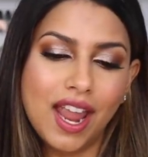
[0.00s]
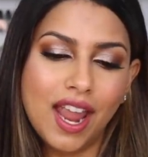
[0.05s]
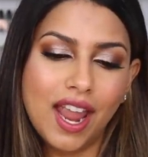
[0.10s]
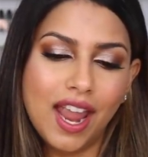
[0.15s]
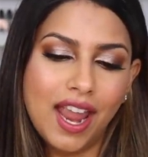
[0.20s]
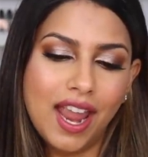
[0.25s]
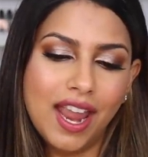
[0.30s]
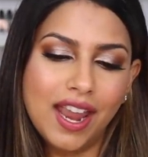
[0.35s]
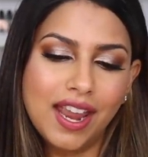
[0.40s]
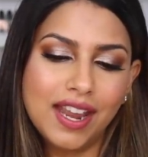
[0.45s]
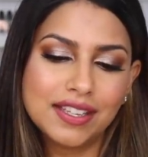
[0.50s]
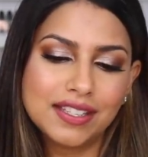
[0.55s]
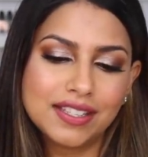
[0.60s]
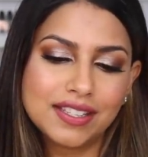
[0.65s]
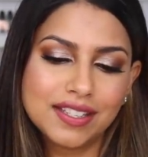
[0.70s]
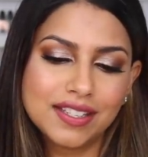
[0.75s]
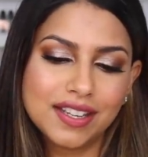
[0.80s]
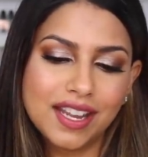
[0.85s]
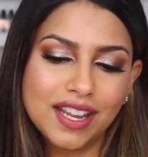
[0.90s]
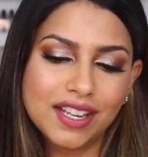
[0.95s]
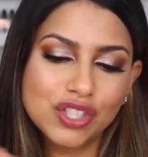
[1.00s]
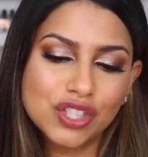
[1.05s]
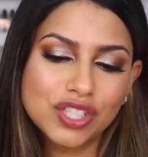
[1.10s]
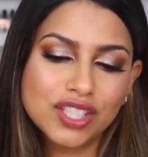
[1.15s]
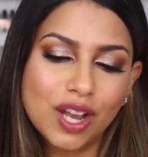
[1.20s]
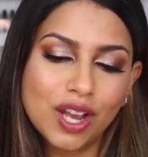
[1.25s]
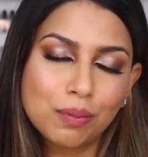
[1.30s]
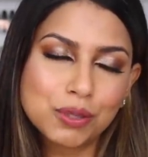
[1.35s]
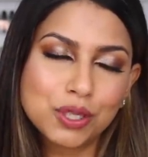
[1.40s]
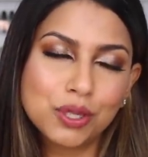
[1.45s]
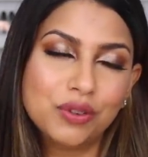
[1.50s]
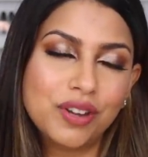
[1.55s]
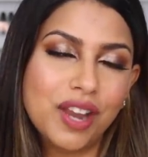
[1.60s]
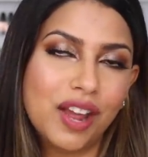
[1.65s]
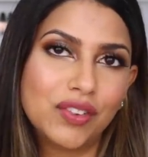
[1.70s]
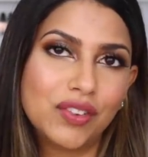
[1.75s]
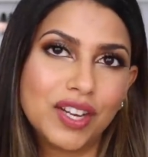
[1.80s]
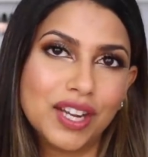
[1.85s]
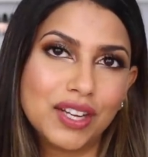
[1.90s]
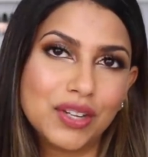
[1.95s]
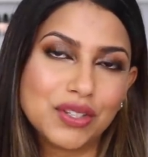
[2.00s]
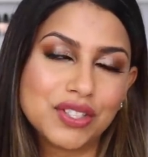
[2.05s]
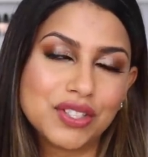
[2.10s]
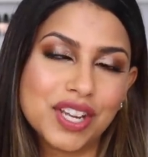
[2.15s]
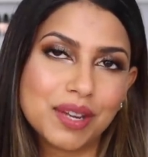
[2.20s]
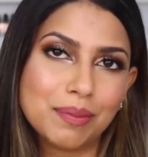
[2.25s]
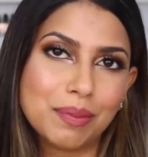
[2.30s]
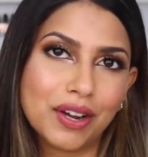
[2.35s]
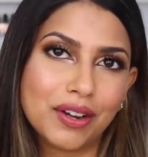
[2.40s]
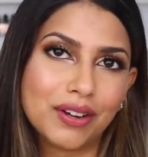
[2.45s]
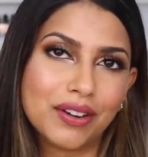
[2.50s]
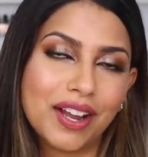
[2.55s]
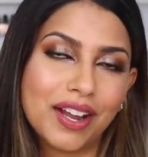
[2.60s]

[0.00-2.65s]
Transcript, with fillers: and it just helps you navigate your day better.